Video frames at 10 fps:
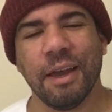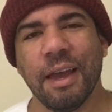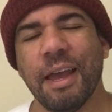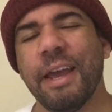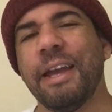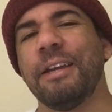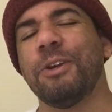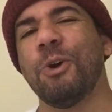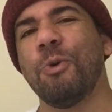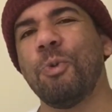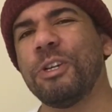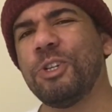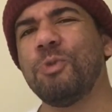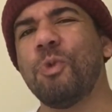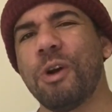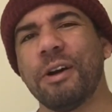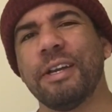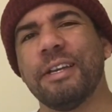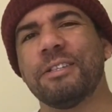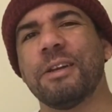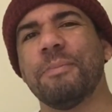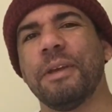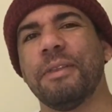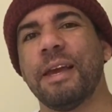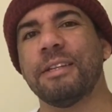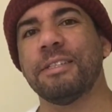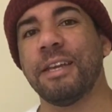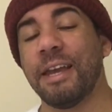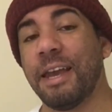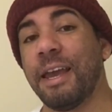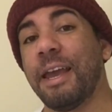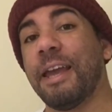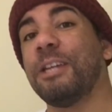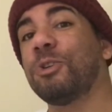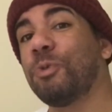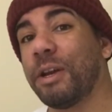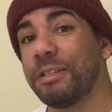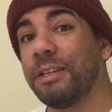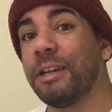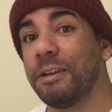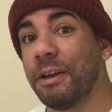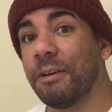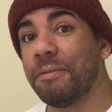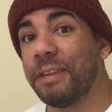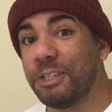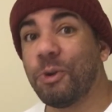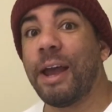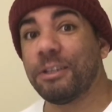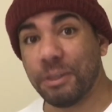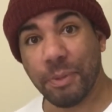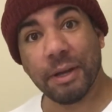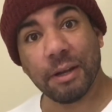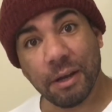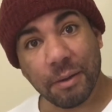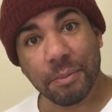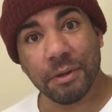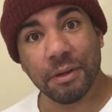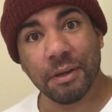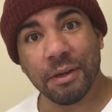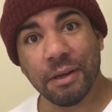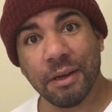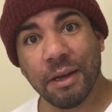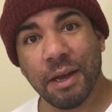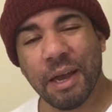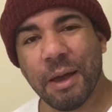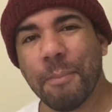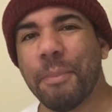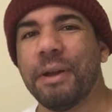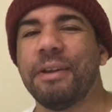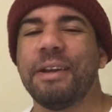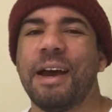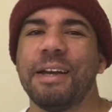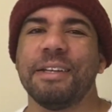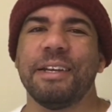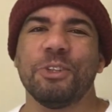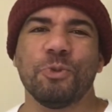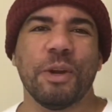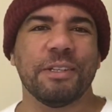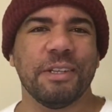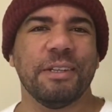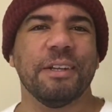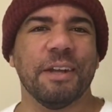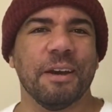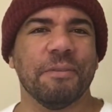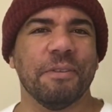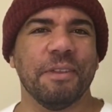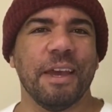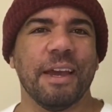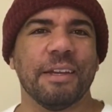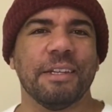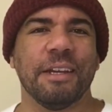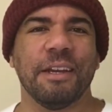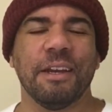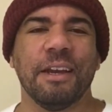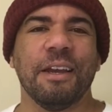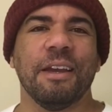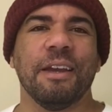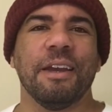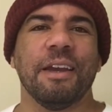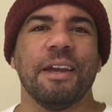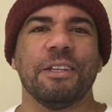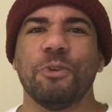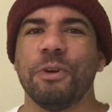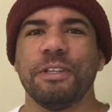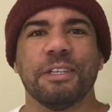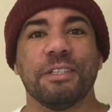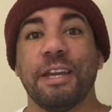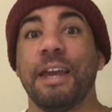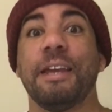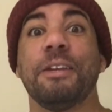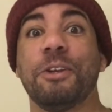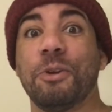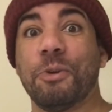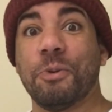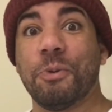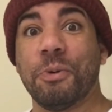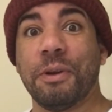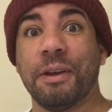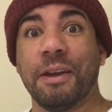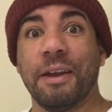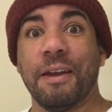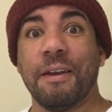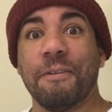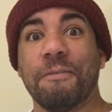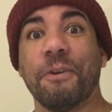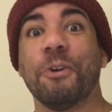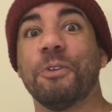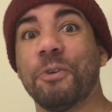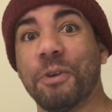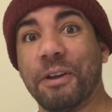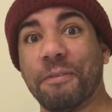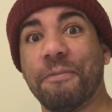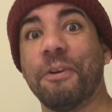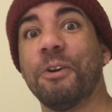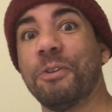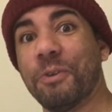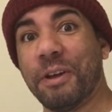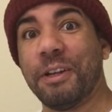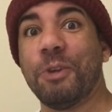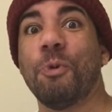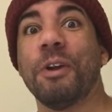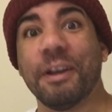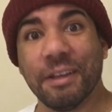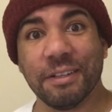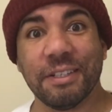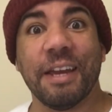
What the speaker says: And what you want is something that's interesting enough that you'll actually pick it up, but not interesting enough that is going to just take you further and further, and you want to stay